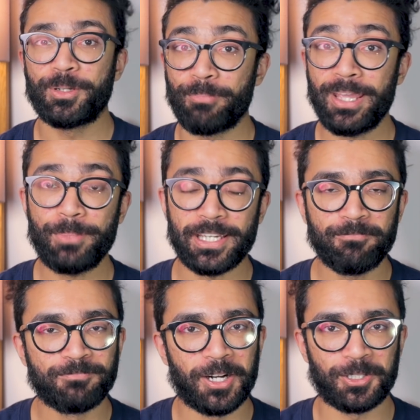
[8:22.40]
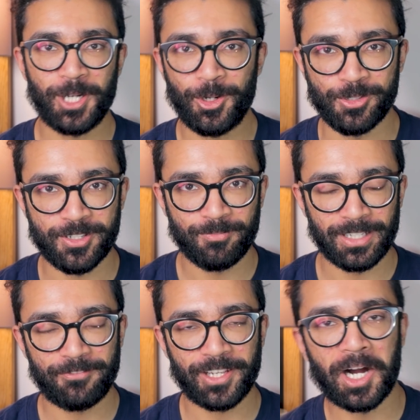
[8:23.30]
But maybe a goat
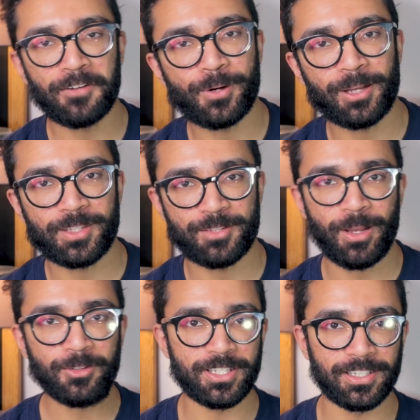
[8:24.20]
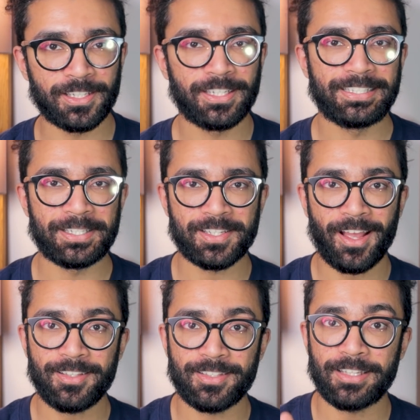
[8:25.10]
living halfway up this mountain
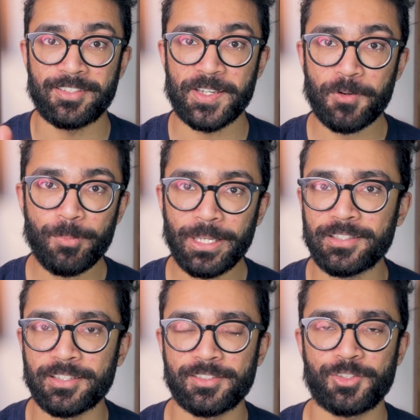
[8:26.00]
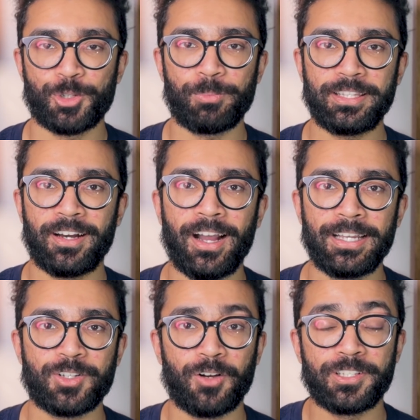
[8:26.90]
decides that 0 meters should be the
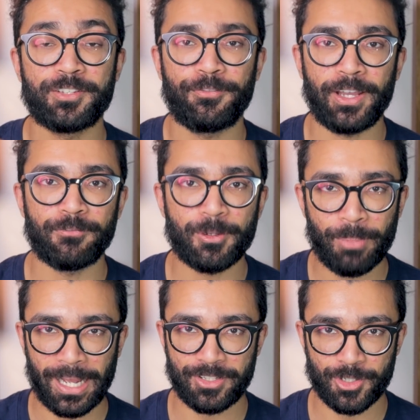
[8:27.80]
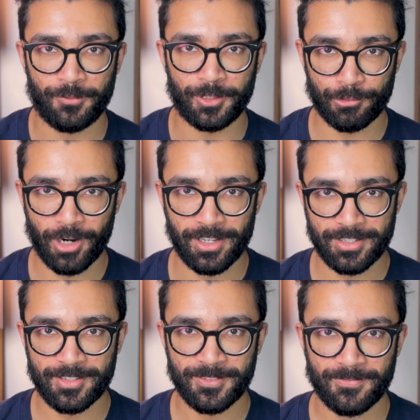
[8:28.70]
height of its favorite patch of
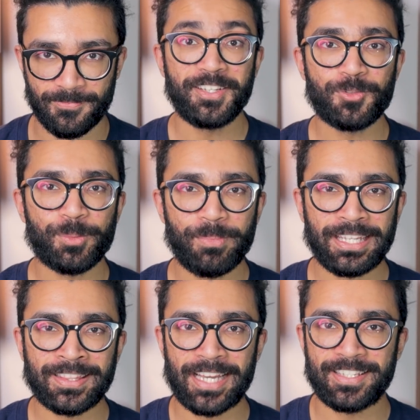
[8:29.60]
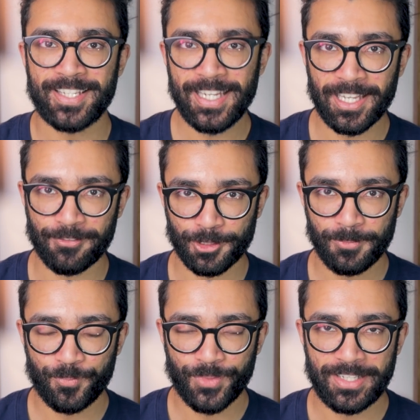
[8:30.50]
grass. This would mean that sea
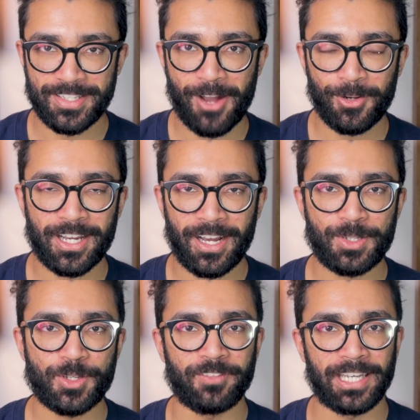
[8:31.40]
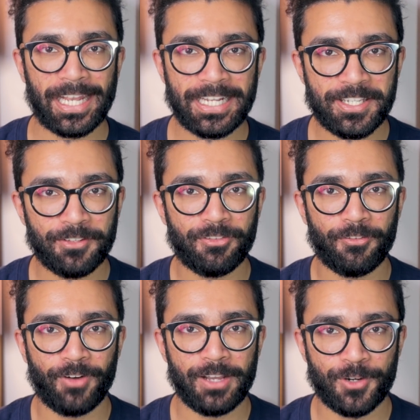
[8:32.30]
level is now at a height of negative
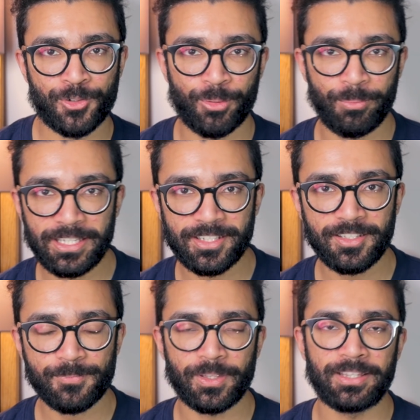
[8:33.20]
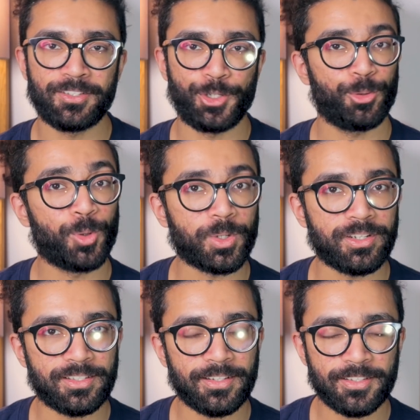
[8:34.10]
500 meters in this new
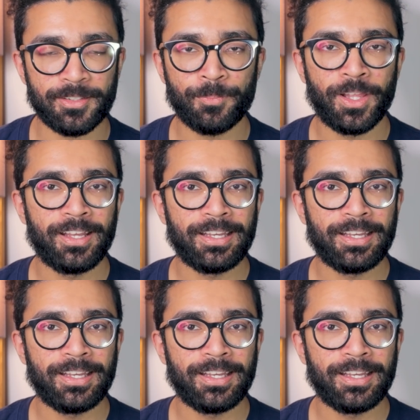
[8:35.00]
coordinate system,